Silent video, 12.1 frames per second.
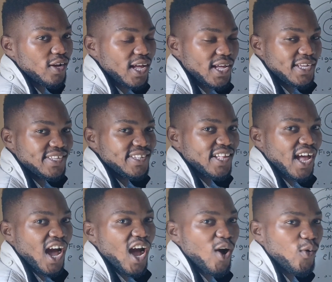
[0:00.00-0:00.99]
guys,
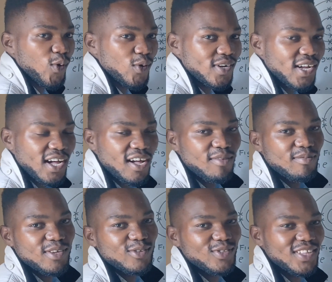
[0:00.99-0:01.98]
welcome
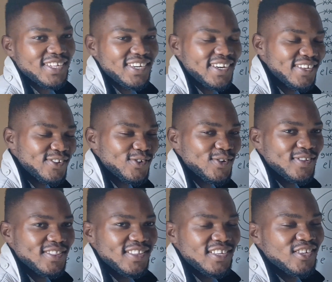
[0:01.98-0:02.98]
in today's
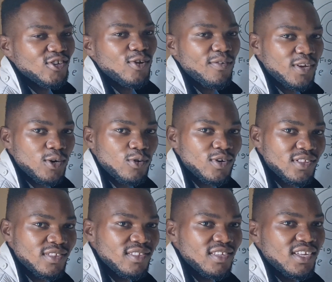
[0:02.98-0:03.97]
lesson. This is your very
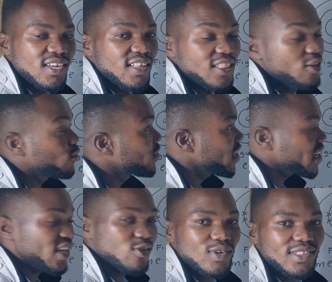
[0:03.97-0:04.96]
own, the
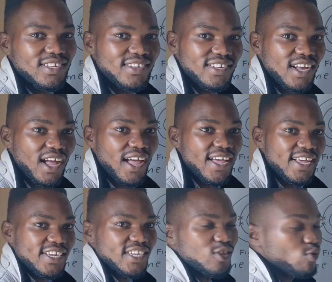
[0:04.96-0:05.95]
undergraduate teacher. In